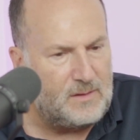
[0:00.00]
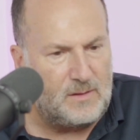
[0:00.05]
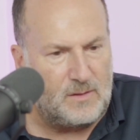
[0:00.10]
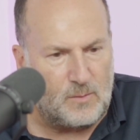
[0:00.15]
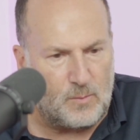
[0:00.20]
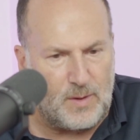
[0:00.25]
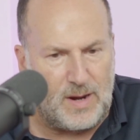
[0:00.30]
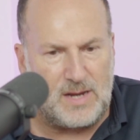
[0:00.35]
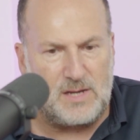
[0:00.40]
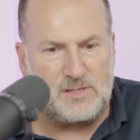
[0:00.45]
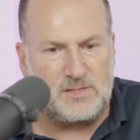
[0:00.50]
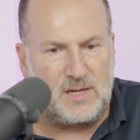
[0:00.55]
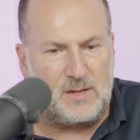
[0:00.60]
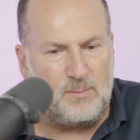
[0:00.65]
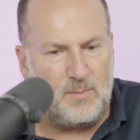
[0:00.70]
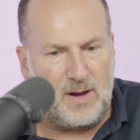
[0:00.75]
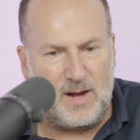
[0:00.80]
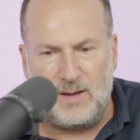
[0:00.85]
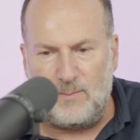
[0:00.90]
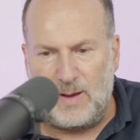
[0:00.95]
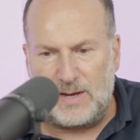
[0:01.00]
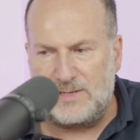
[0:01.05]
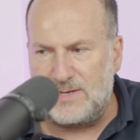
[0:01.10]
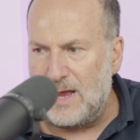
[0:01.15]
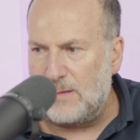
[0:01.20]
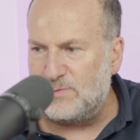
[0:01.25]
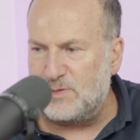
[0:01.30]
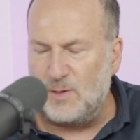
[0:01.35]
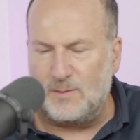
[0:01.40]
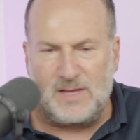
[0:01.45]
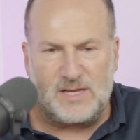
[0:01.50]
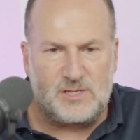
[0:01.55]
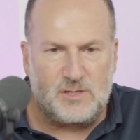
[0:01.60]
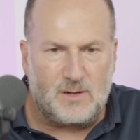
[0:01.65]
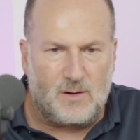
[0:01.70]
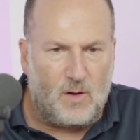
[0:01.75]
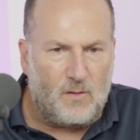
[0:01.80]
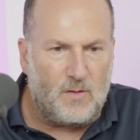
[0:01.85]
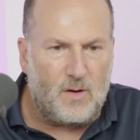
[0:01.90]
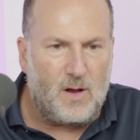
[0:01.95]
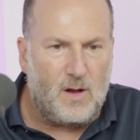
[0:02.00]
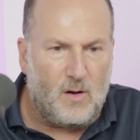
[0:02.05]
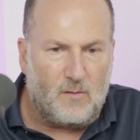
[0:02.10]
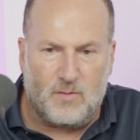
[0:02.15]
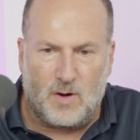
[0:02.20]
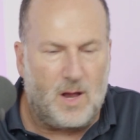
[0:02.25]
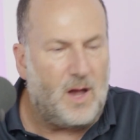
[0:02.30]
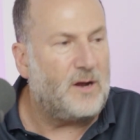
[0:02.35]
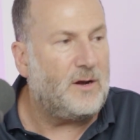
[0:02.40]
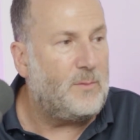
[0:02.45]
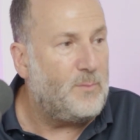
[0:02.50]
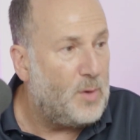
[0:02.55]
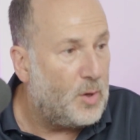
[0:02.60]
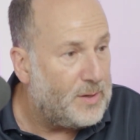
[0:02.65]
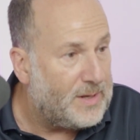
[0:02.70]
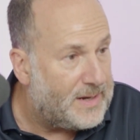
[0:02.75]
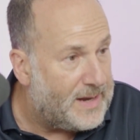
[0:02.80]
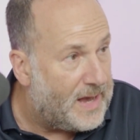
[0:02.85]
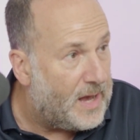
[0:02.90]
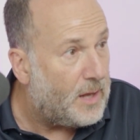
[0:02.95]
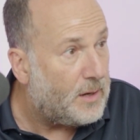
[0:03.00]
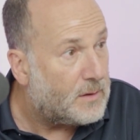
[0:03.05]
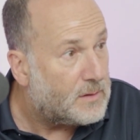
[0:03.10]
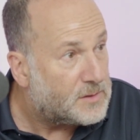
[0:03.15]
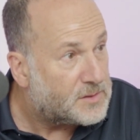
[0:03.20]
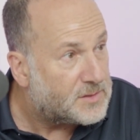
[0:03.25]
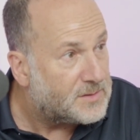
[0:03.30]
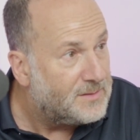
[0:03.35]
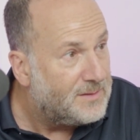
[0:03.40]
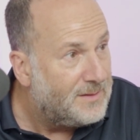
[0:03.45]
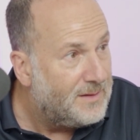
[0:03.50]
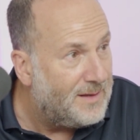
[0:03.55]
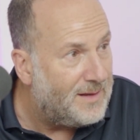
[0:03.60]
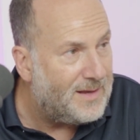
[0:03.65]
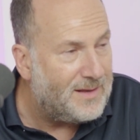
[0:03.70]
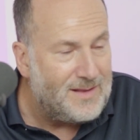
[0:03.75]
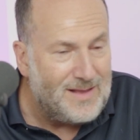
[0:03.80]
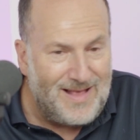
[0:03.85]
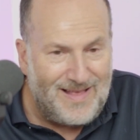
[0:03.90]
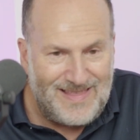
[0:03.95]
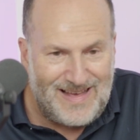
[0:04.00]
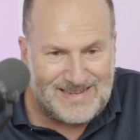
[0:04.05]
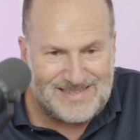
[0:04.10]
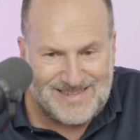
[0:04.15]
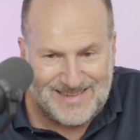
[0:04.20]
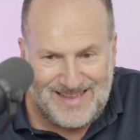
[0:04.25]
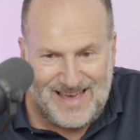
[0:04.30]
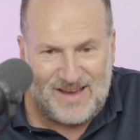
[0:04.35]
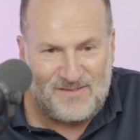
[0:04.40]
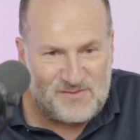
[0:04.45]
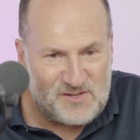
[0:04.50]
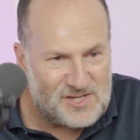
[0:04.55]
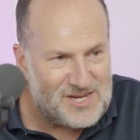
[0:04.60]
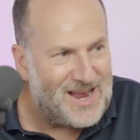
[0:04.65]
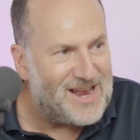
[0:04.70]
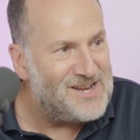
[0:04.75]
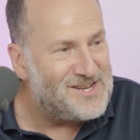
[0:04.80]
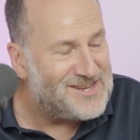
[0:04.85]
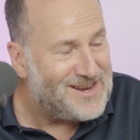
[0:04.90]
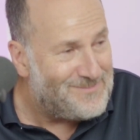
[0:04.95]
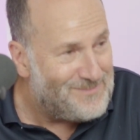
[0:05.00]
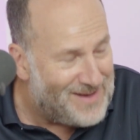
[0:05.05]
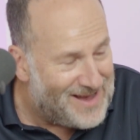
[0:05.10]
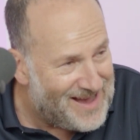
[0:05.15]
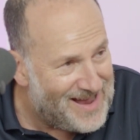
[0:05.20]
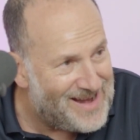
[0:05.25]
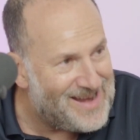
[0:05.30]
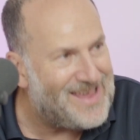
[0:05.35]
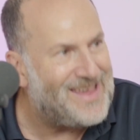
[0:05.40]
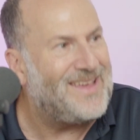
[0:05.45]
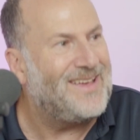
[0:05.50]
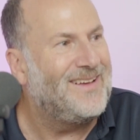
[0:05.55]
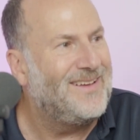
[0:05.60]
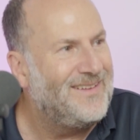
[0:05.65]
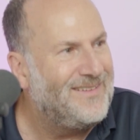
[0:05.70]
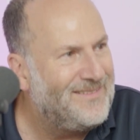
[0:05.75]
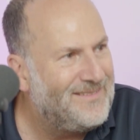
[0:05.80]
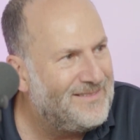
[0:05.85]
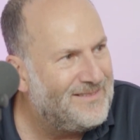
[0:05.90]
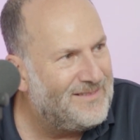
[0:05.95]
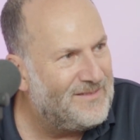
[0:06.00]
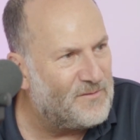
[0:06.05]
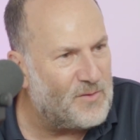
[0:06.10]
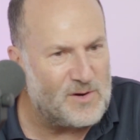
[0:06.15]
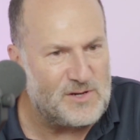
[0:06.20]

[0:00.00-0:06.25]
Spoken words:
raising money. My top student last year, over $100 million. Wow. That's life-changing money for